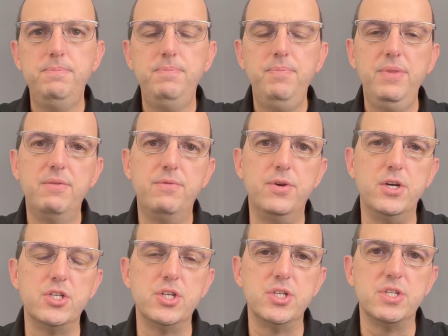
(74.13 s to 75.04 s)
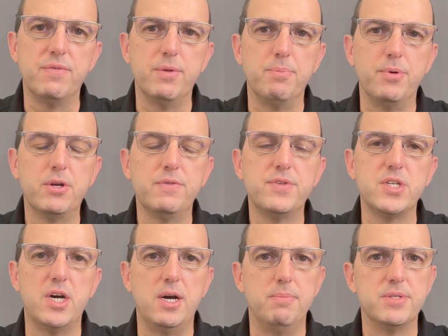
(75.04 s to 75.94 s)
versions of the book of
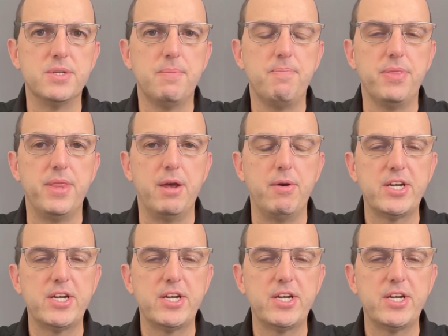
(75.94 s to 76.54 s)
Psalms, they're